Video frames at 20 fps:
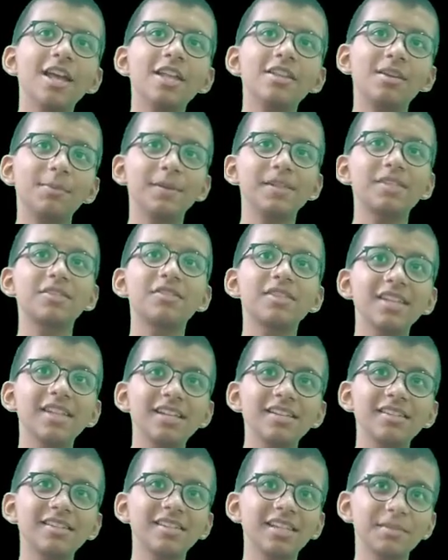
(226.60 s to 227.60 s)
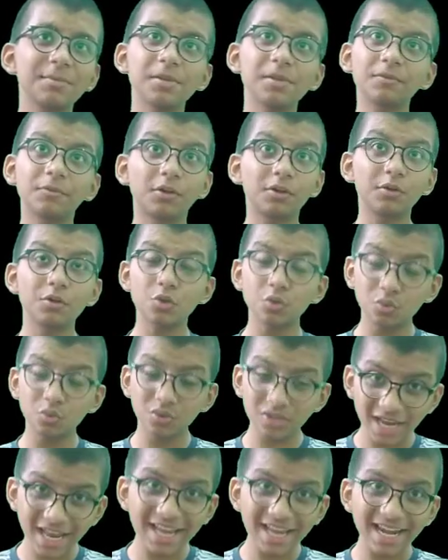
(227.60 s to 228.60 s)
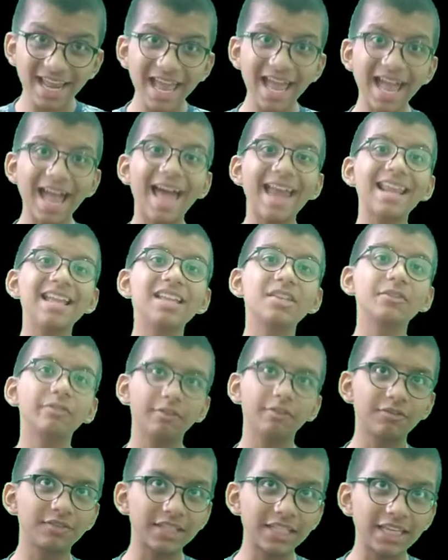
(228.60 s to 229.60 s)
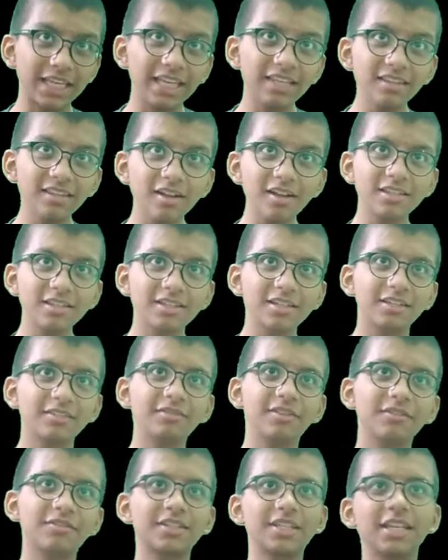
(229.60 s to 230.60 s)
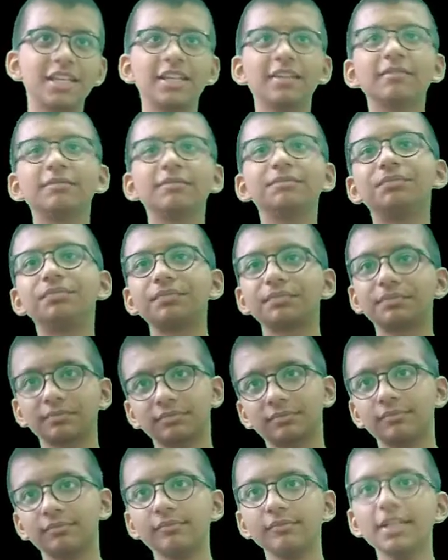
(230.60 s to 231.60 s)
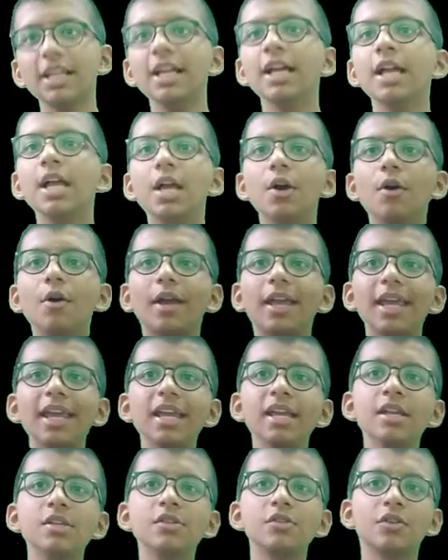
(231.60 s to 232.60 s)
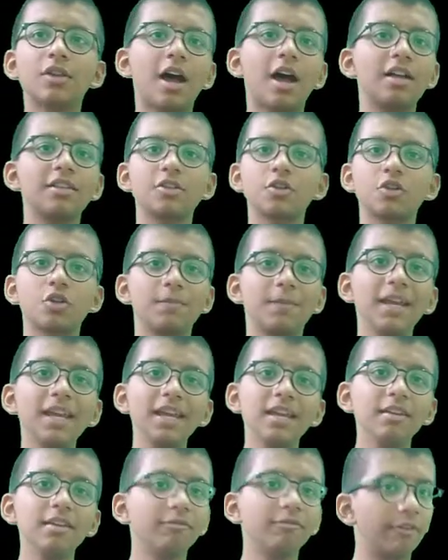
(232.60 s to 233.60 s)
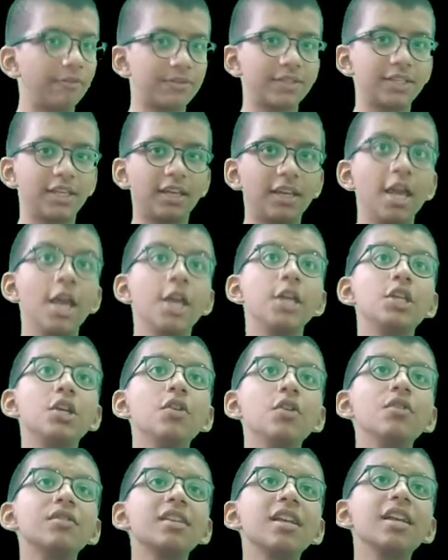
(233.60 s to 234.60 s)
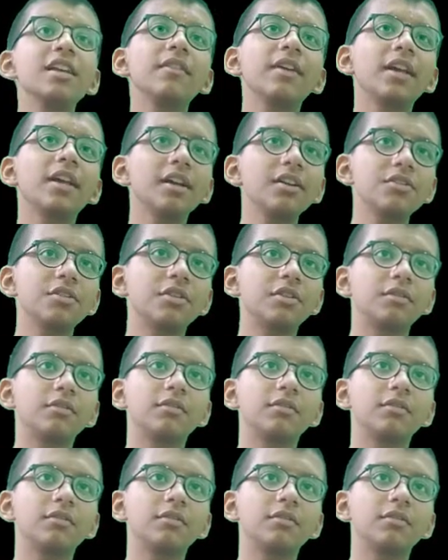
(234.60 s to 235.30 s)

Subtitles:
3 plus 2 6, 6 plus 4 10, and it's 15. The answer is 15. Okay, so the answer should be 15 using recursion.